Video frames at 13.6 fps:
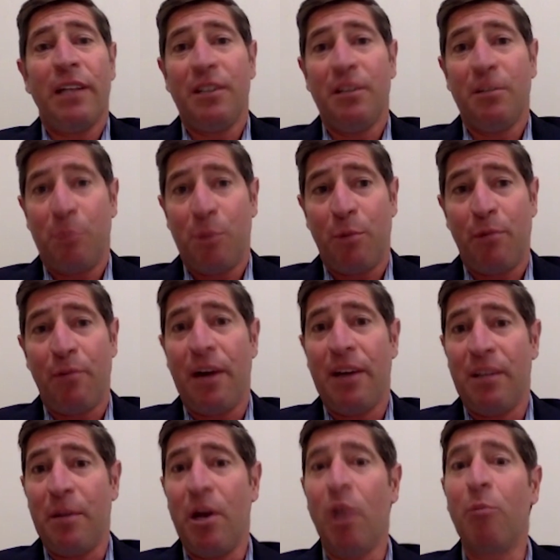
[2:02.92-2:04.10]
to provide
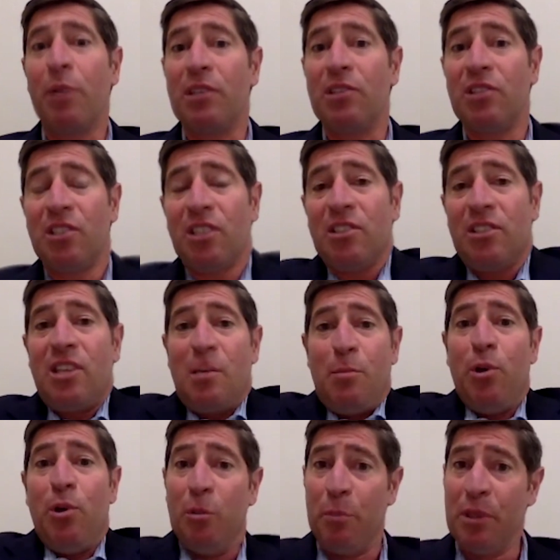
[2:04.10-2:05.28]
them help and assistance as they
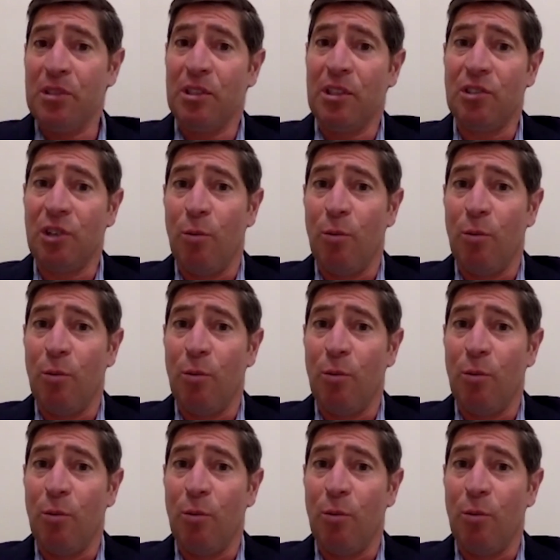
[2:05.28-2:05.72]
build the business.